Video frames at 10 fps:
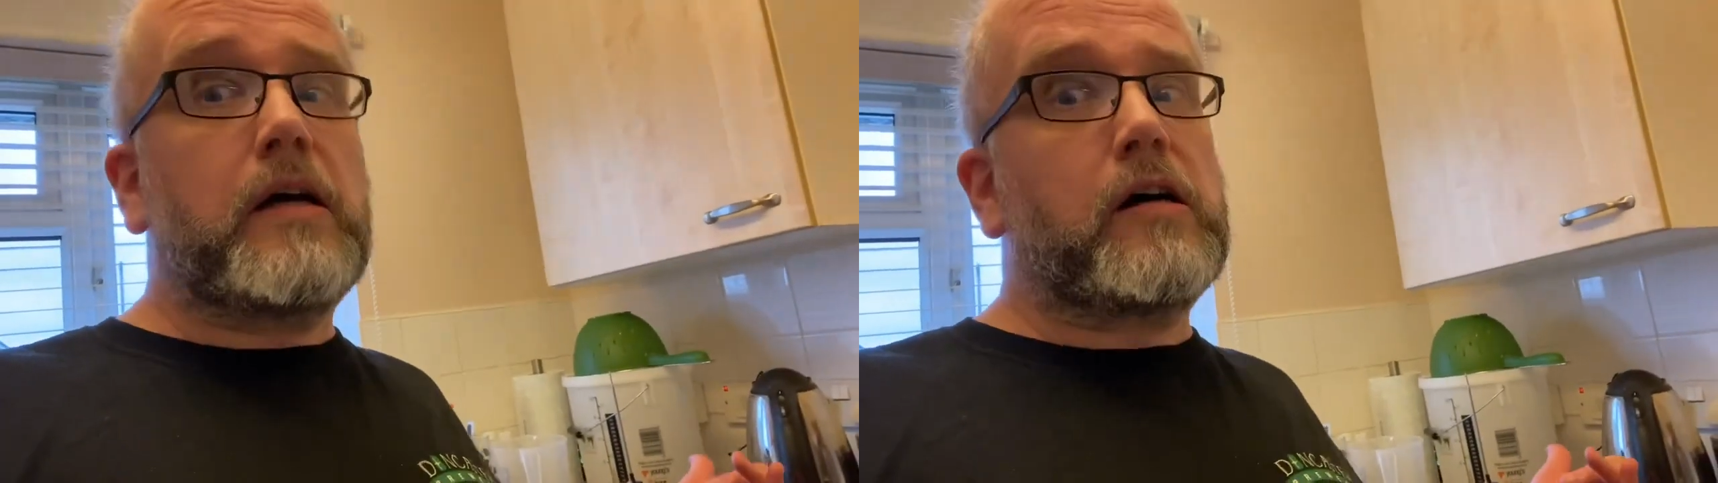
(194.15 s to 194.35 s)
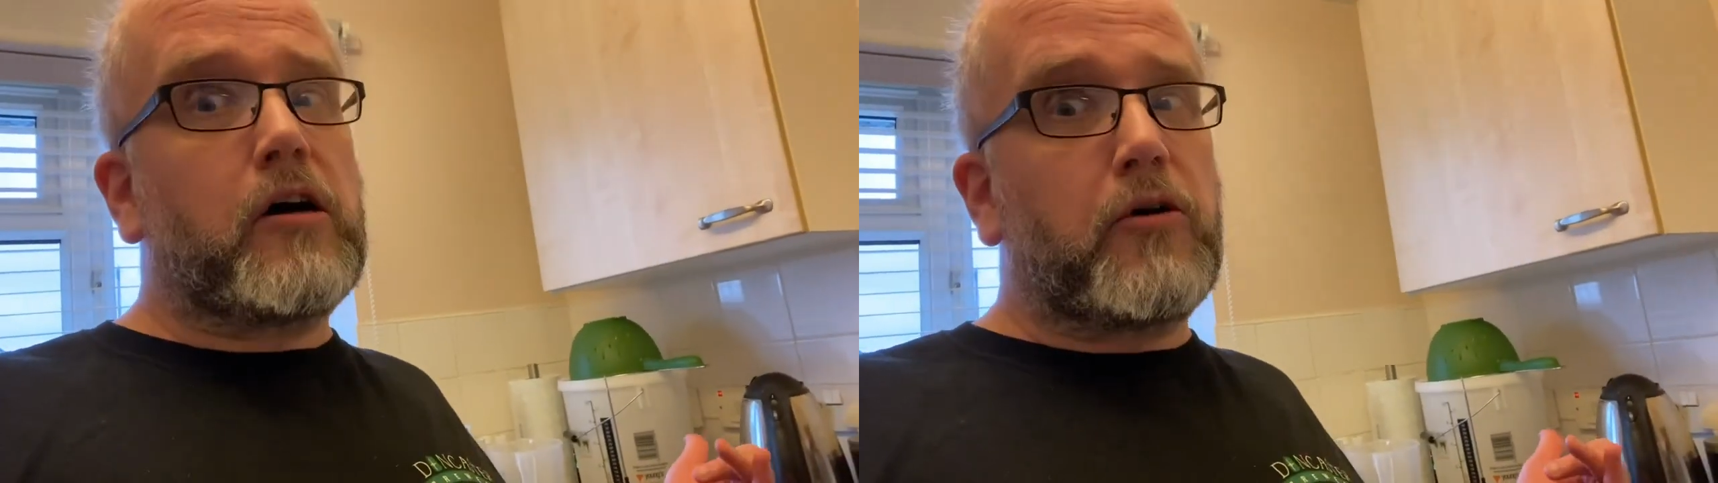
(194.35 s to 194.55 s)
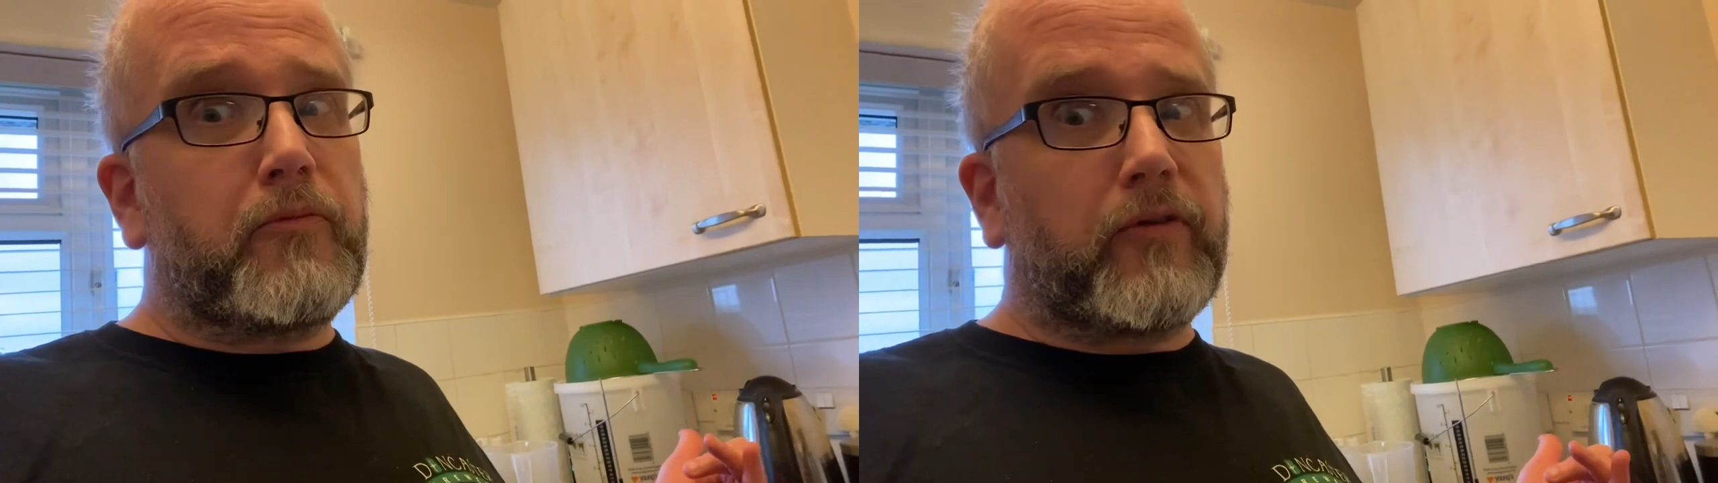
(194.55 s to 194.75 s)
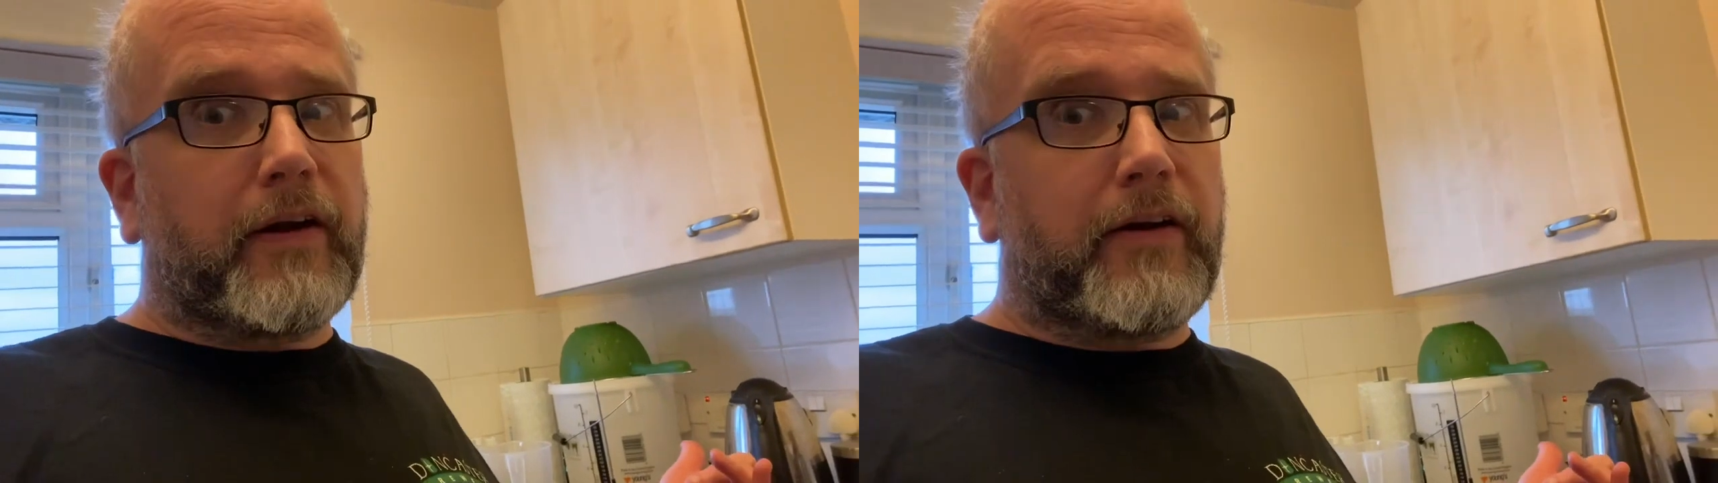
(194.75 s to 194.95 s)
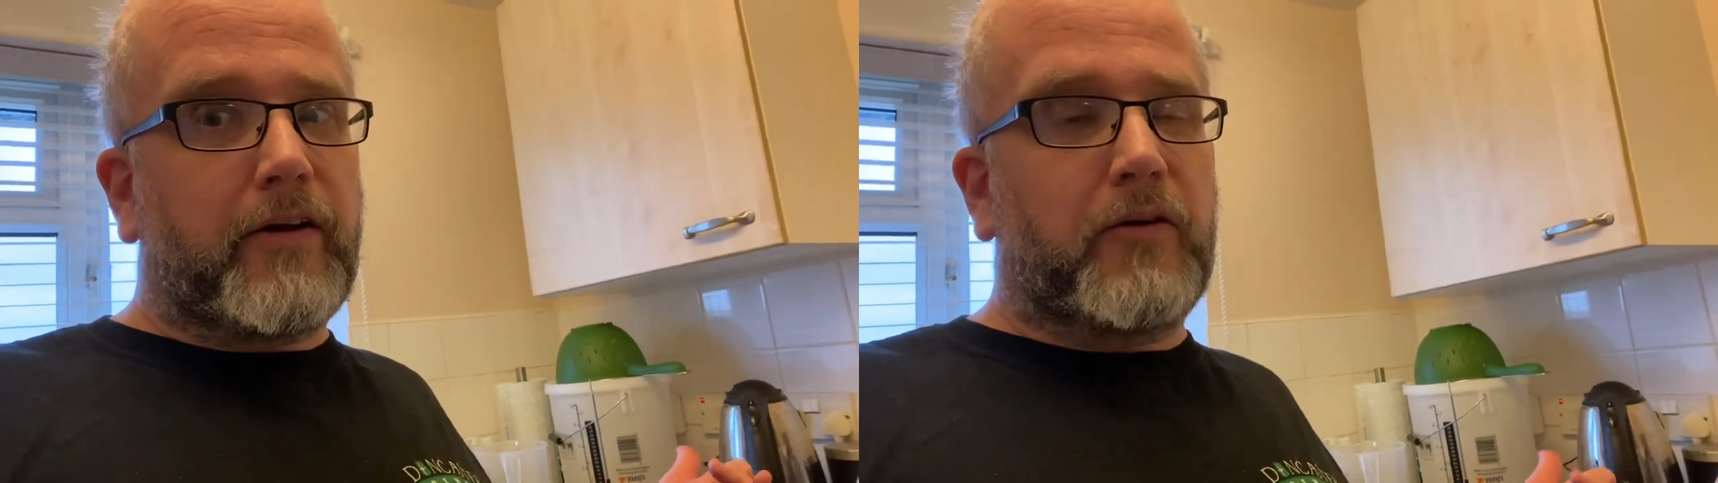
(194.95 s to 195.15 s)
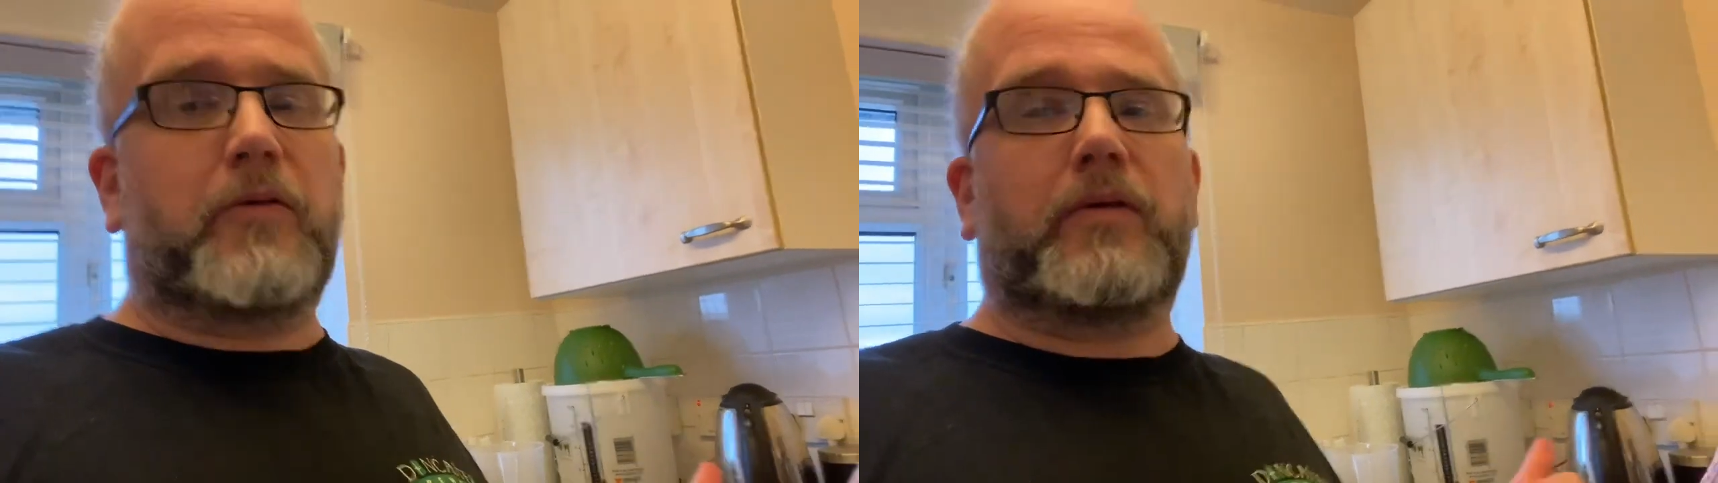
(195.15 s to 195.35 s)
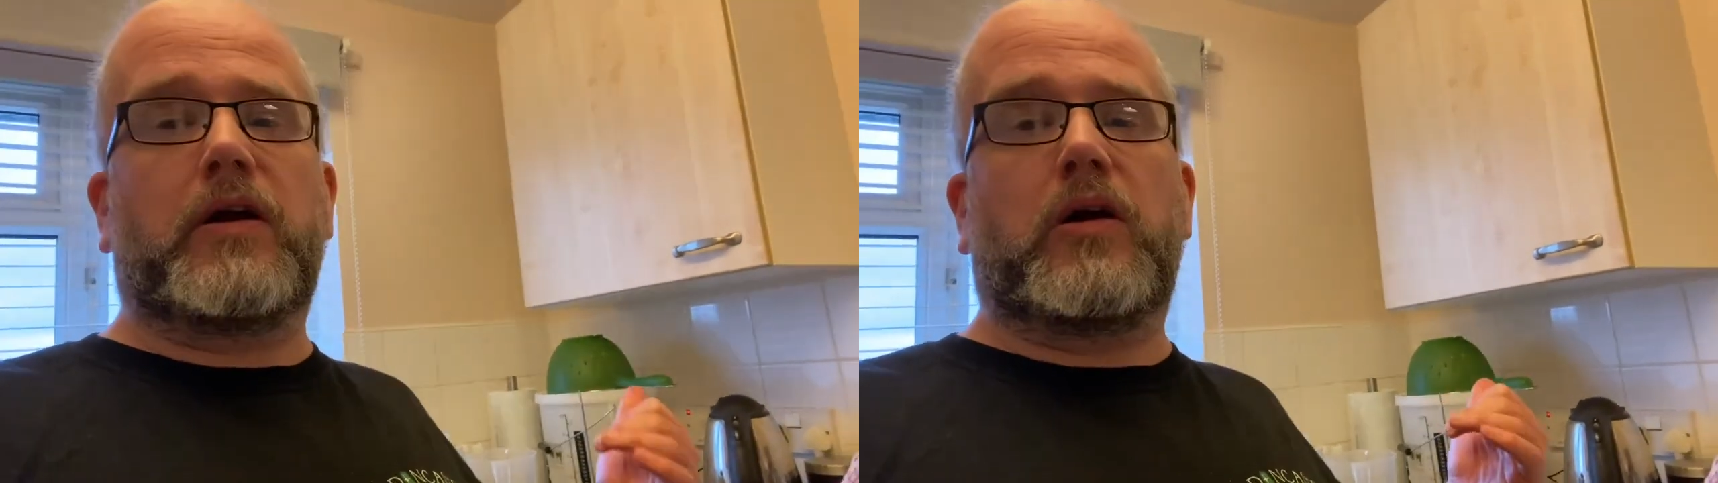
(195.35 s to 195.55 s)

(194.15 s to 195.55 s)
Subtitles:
hopefully do